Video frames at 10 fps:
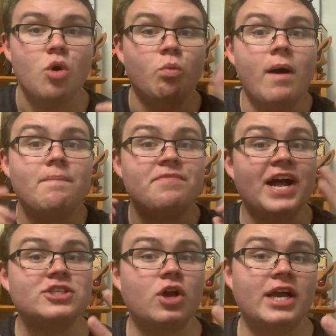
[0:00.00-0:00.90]
Well,
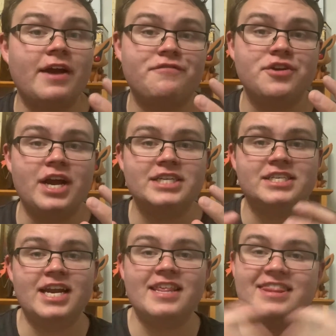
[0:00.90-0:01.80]
that's all I got for you guys today.